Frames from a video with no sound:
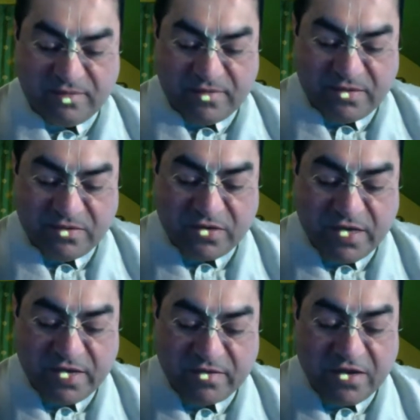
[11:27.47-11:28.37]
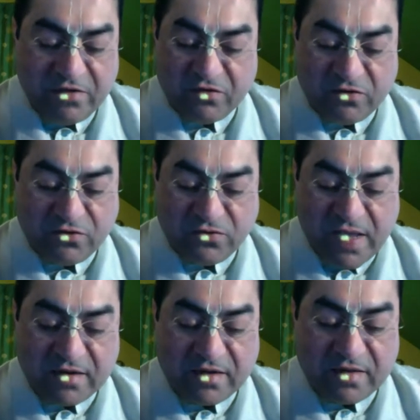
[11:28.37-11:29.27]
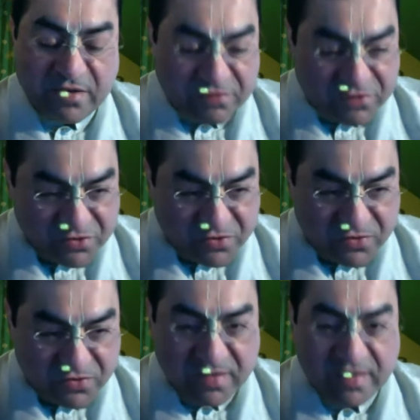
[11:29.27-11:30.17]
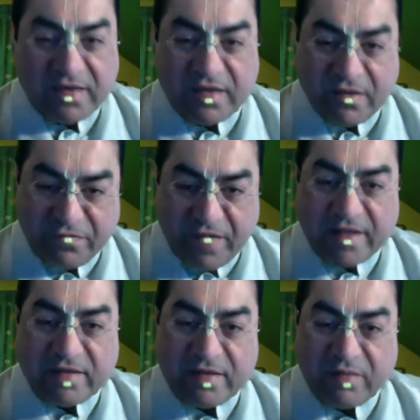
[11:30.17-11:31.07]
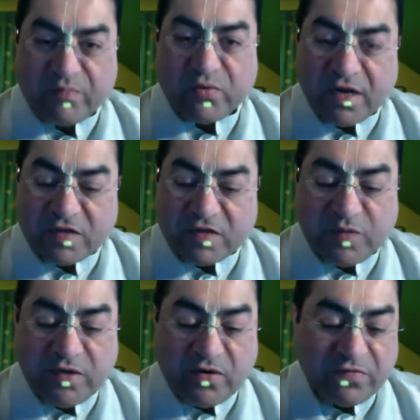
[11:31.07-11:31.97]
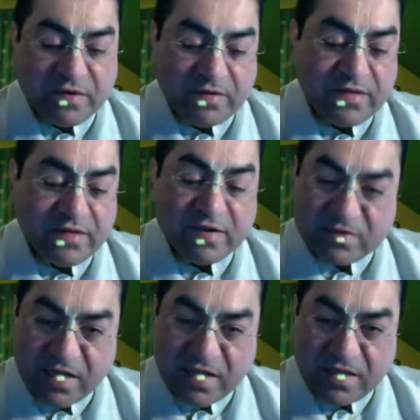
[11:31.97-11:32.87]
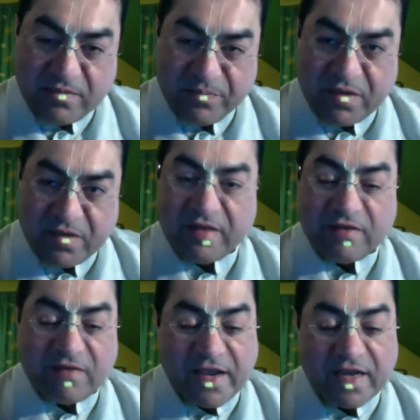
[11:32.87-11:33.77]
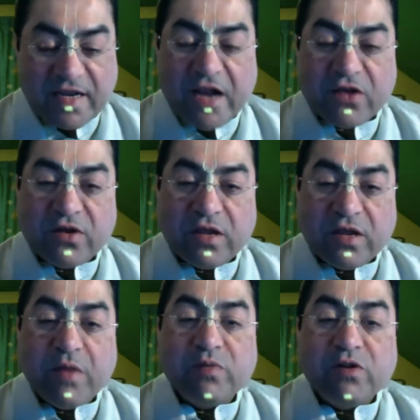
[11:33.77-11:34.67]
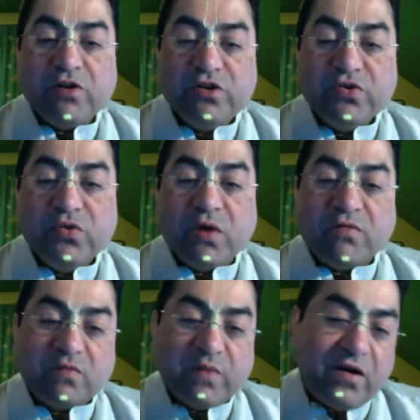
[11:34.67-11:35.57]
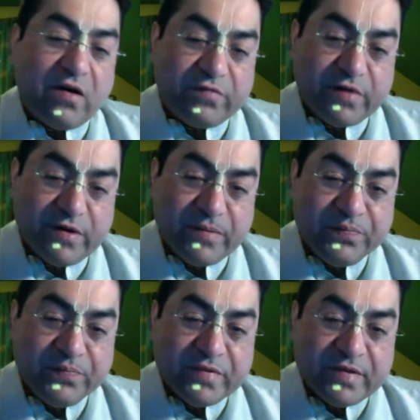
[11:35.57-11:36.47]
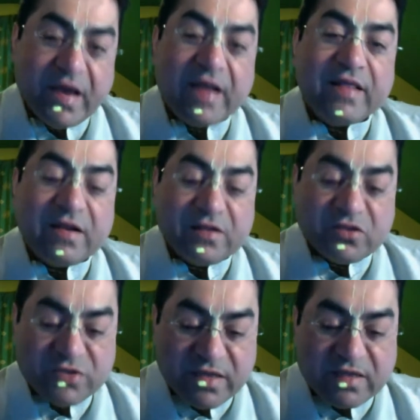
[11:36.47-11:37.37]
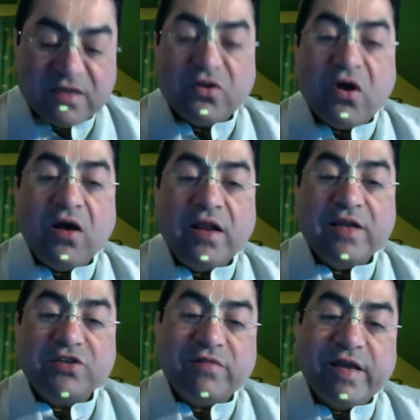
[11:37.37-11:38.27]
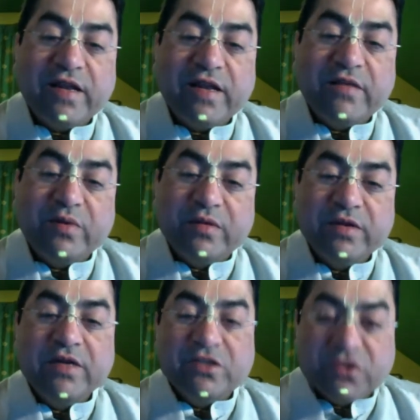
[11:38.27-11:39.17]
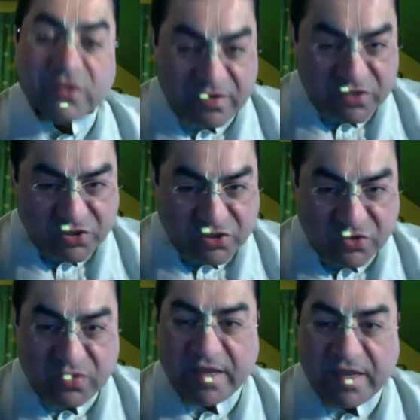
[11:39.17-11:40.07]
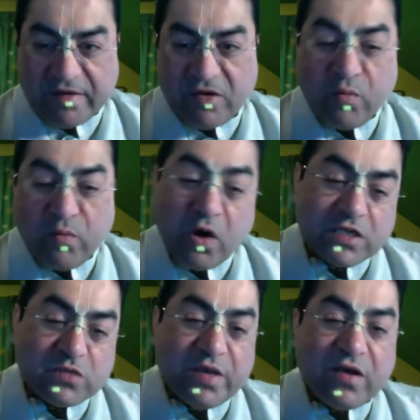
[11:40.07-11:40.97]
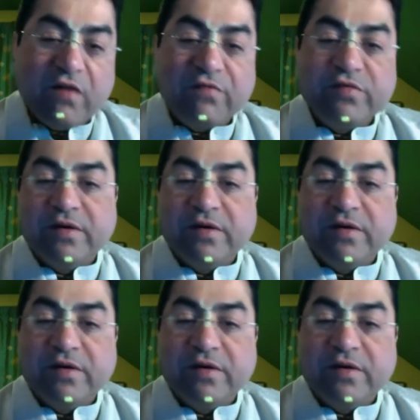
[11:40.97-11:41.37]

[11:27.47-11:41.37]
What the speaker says: Okay? There is no duality. There is truth in the fact that bhoga is being offered. There is Sat. In the second category, people knew what was being offered, and there is Chit, knowledge available. So there is truth there on what is being offered.